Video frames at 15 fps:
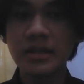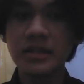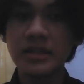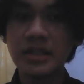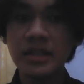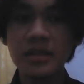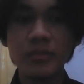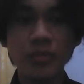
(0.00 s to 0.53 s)

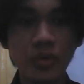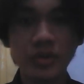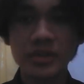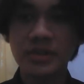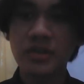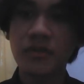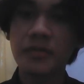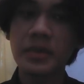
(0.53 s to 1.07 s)
the
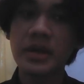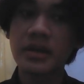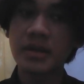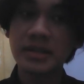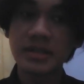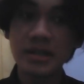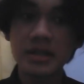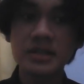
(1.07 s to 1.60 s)
importance of my
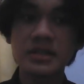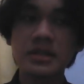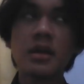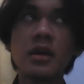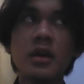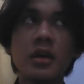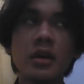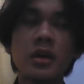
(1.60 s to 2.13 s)
research,
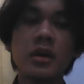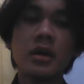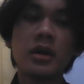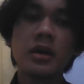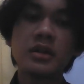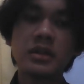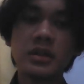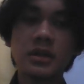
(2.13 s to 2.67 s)

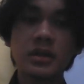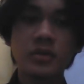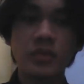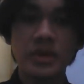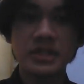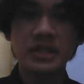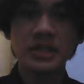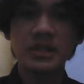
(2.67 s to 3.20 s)
the
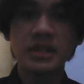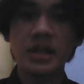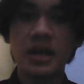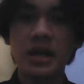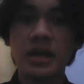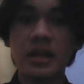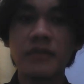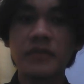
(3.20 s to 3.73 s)
question
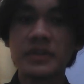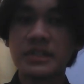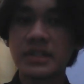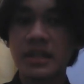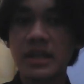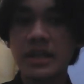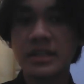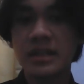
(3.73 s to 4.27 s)
I
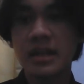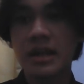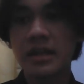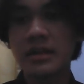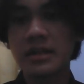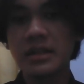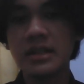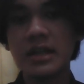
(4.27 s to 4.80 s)
investigating,
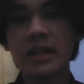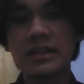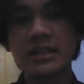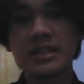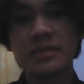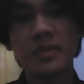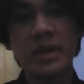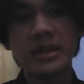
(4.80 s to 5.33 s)
and the
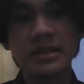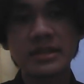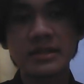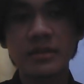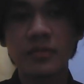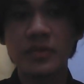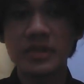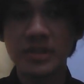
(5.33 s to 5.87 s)
anticipated
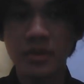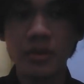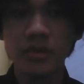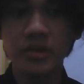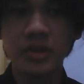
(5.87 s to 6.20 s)
result